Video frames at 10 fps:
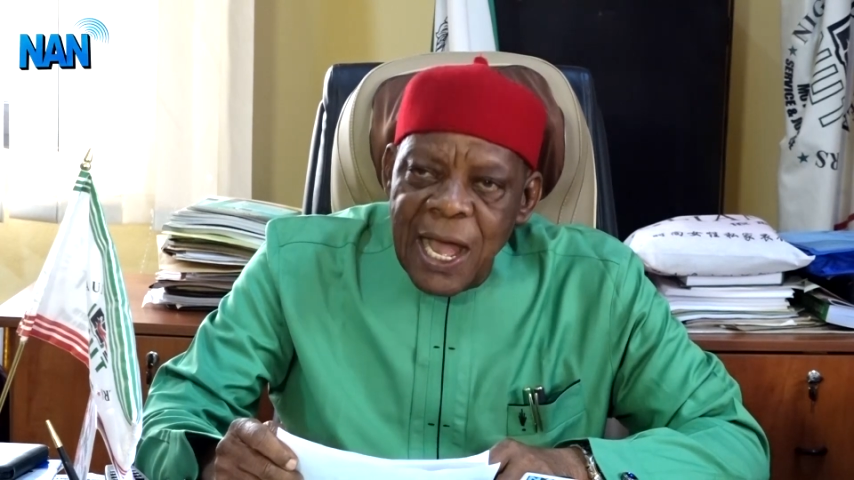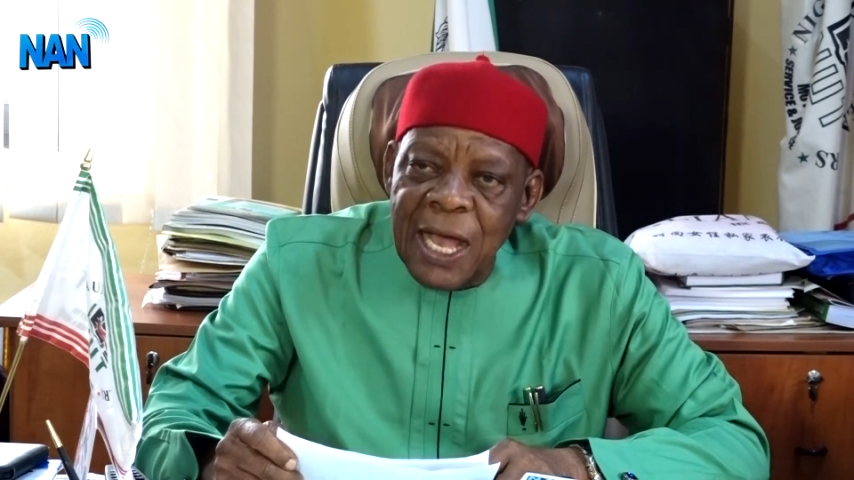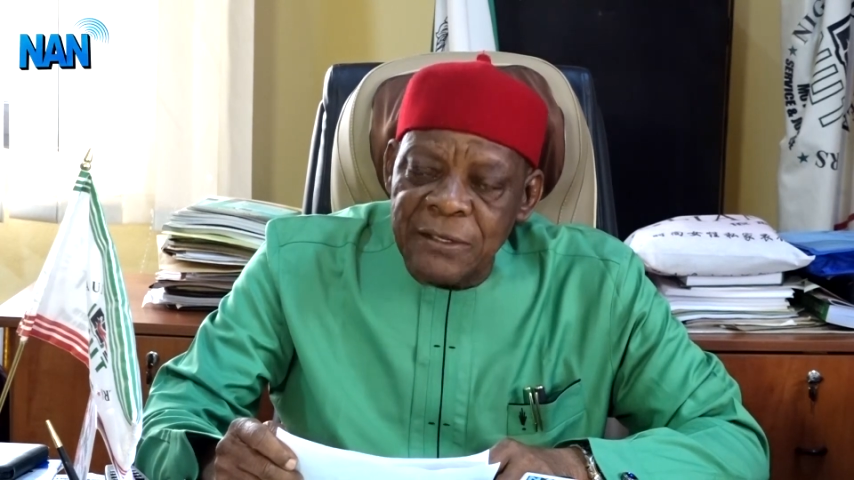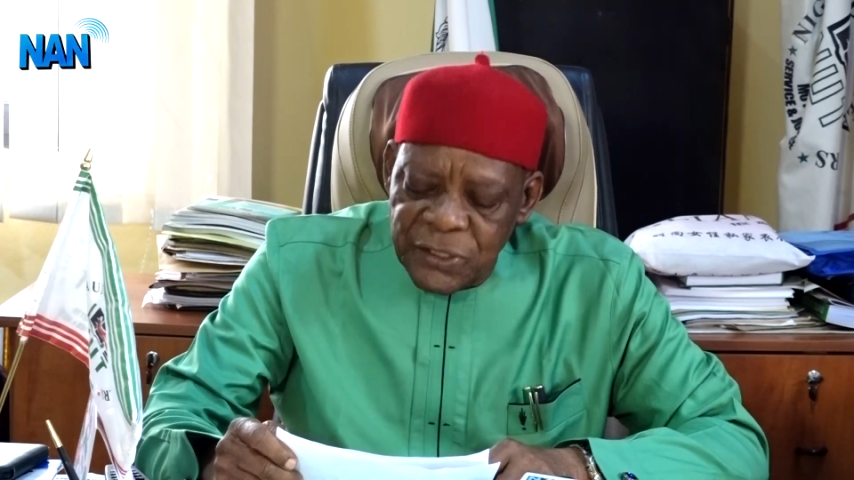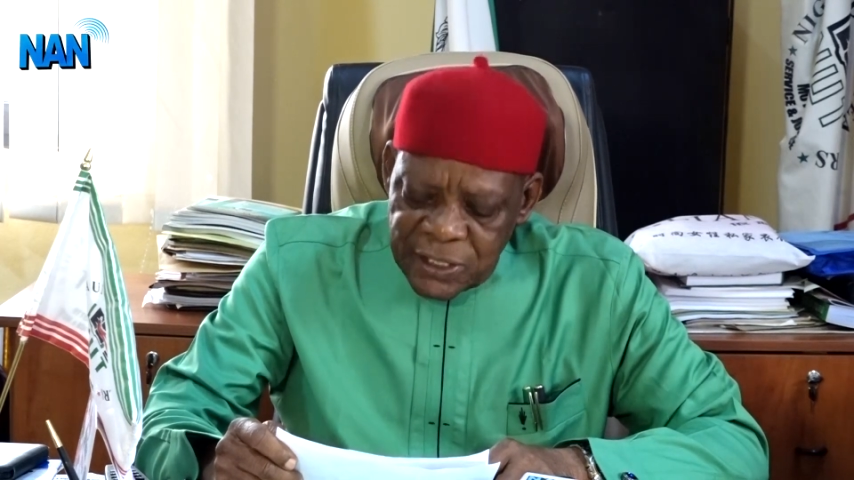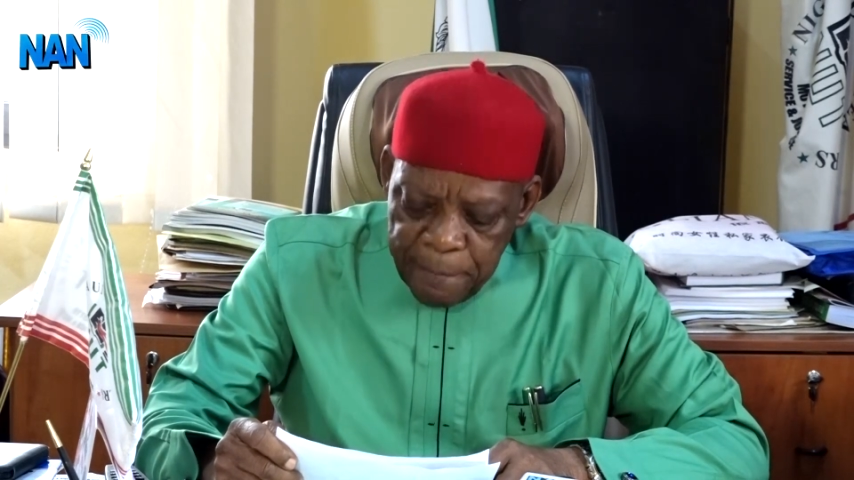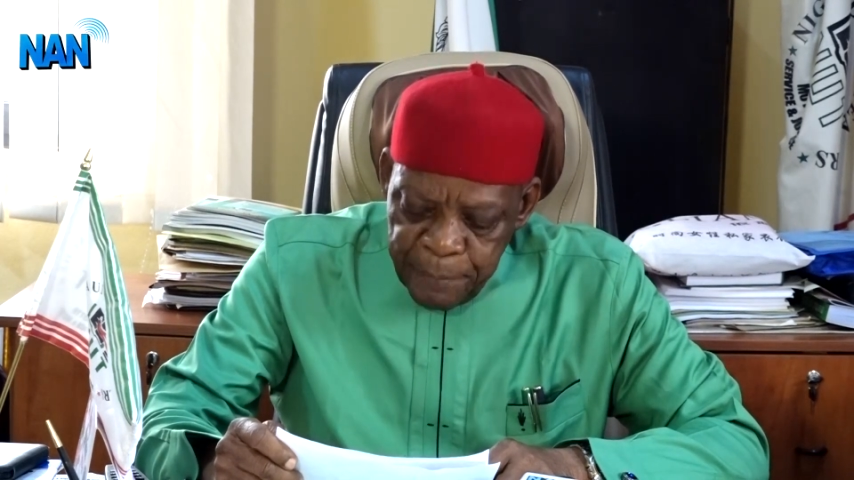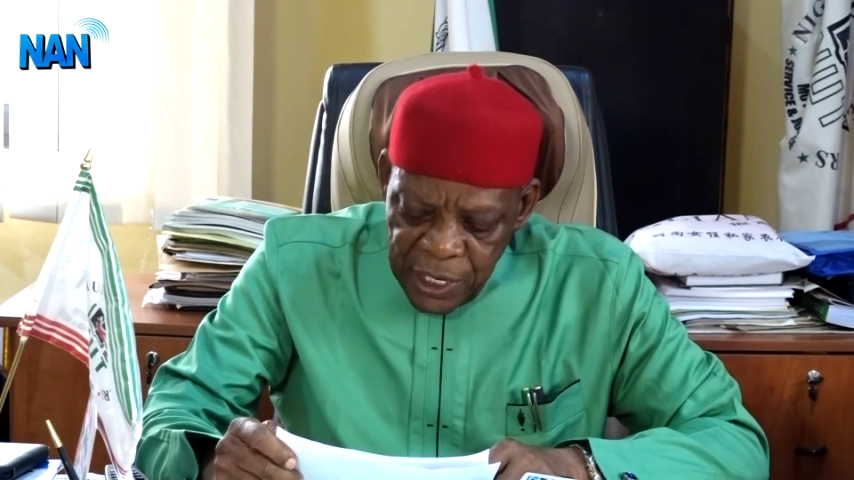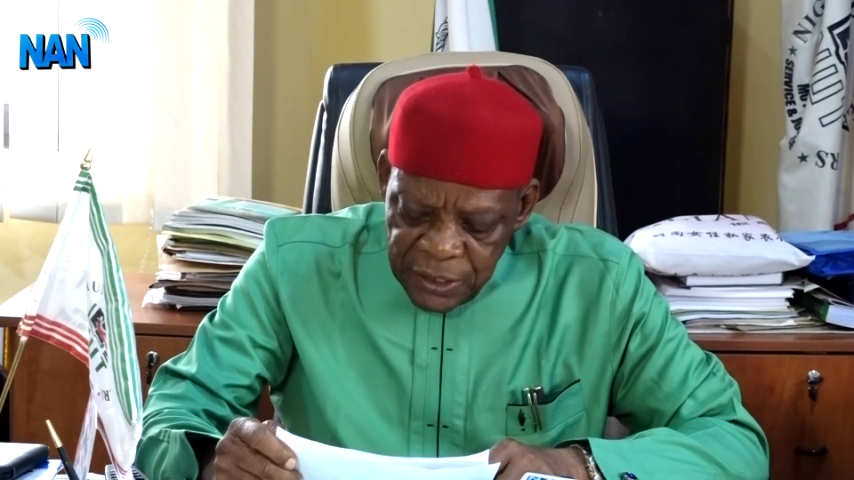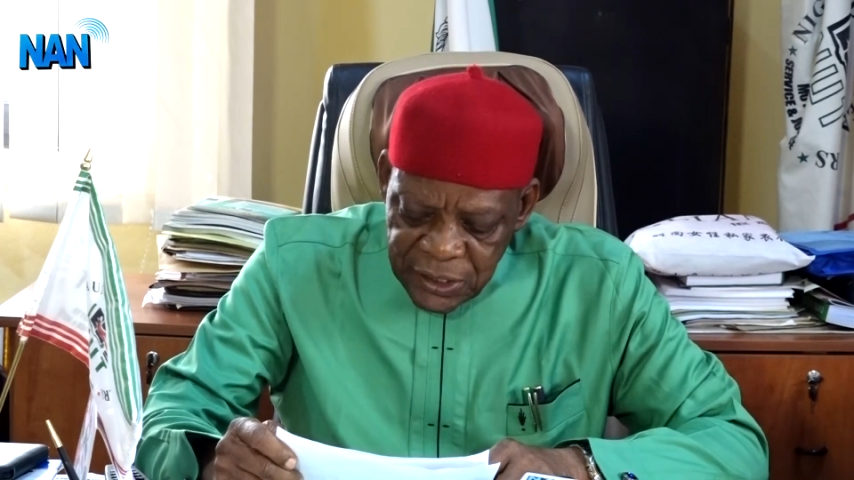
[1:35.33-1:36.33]
and
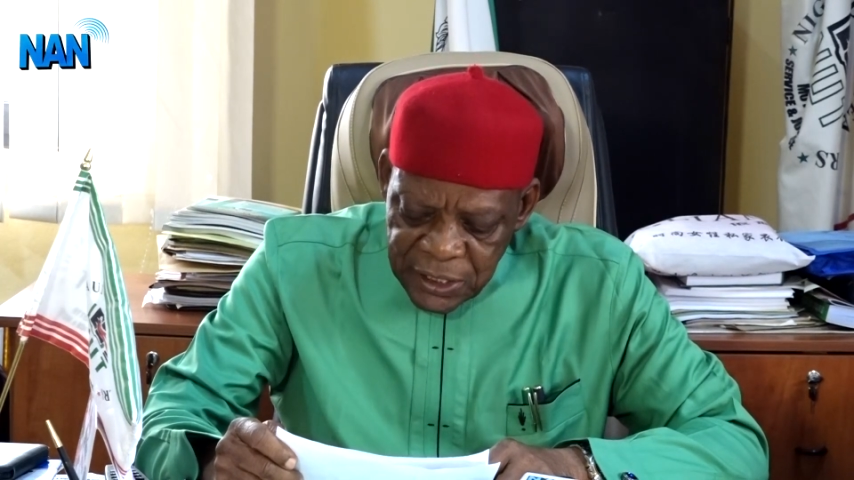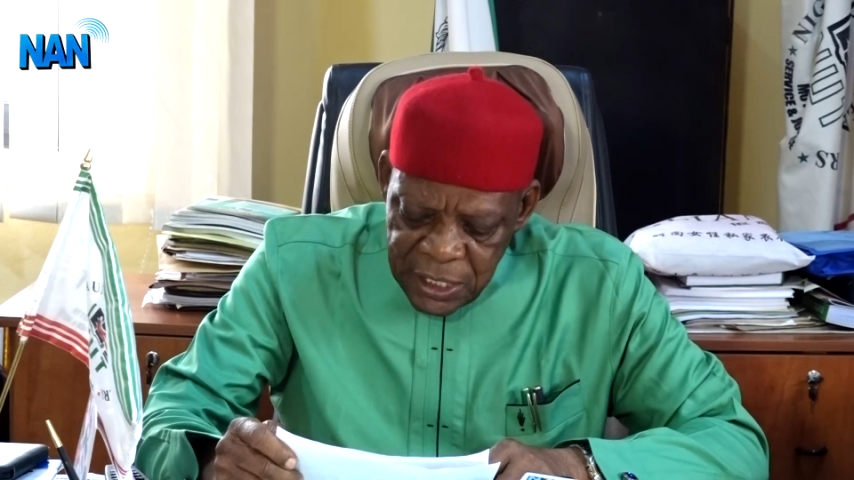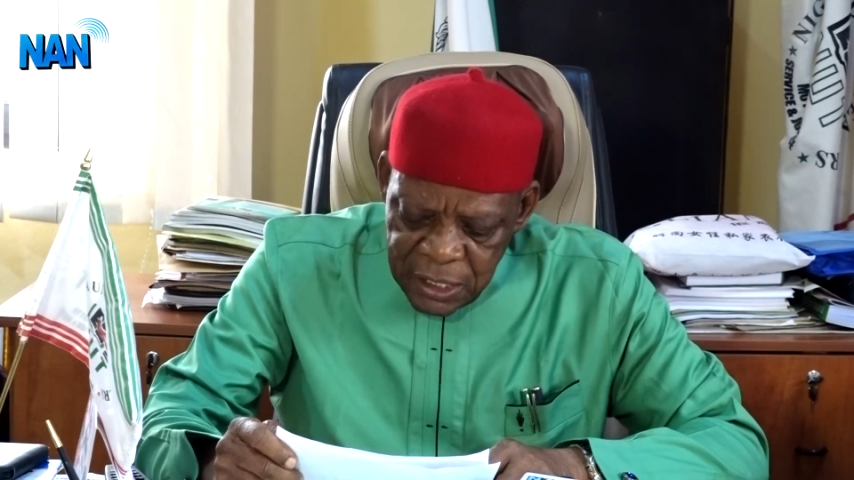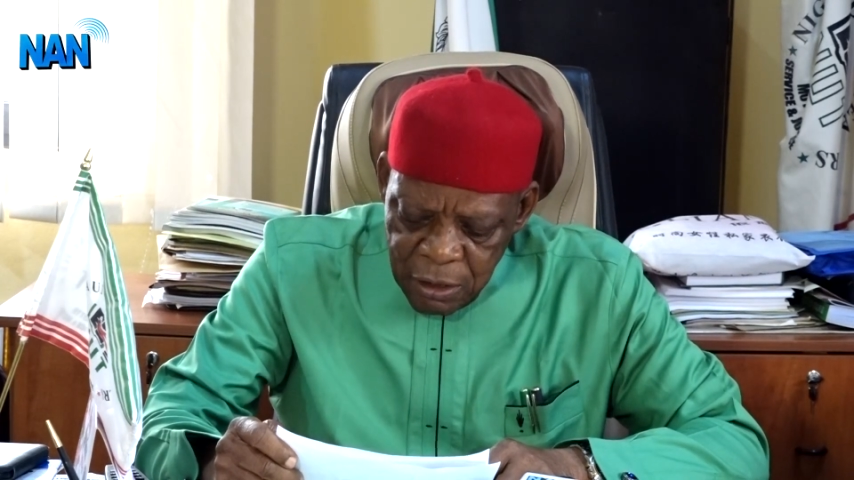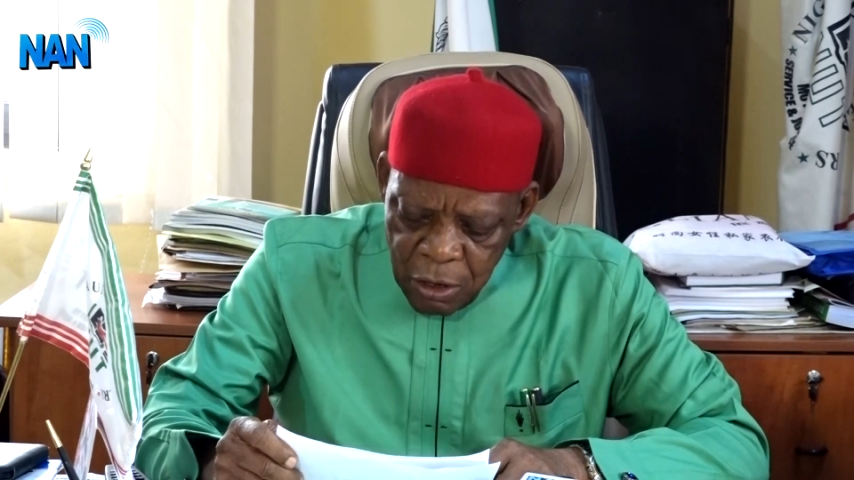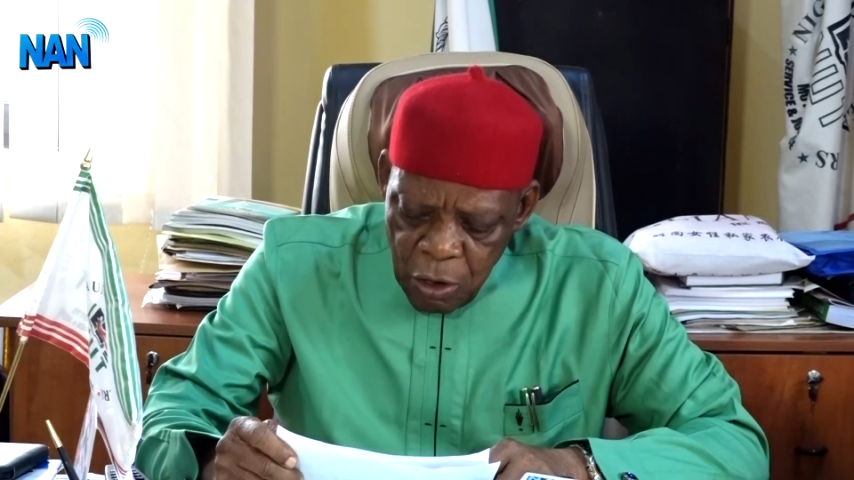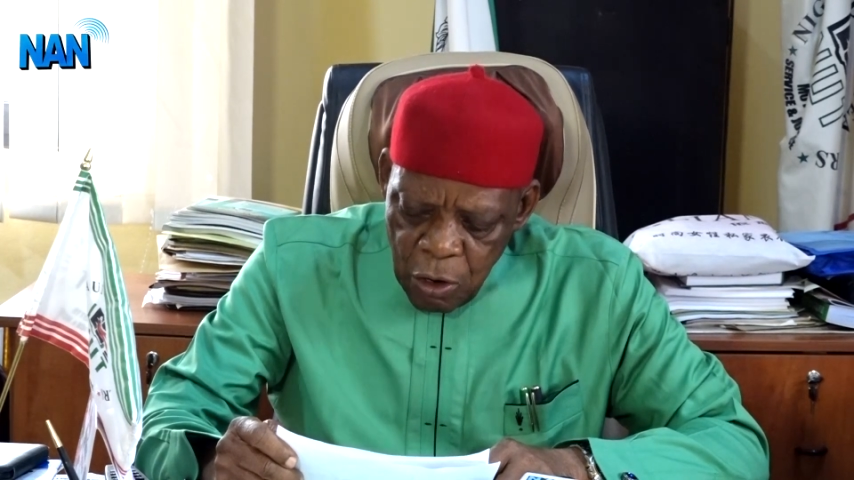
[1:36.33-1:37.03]
stability